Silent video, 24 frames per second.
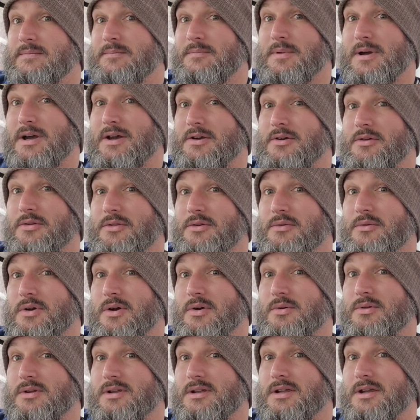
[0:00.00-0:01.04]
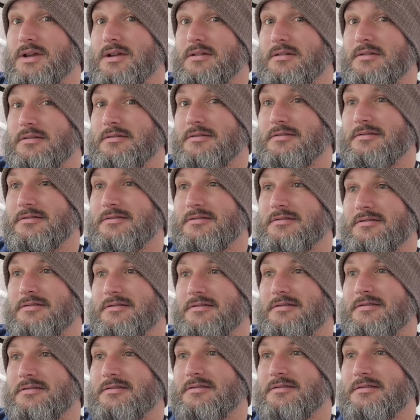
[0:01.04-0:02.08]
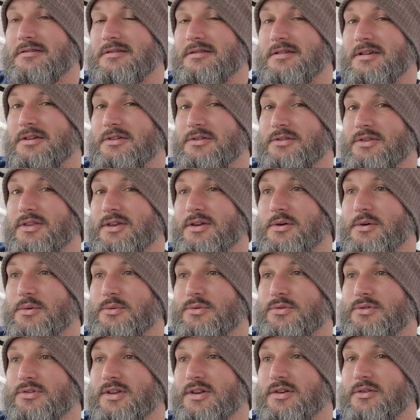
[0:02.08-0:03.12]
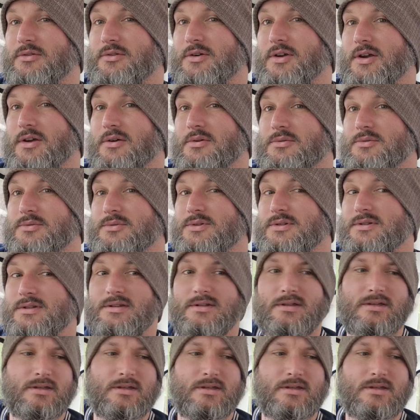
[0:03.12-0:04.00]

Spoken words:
back on the road again, as the old song goes.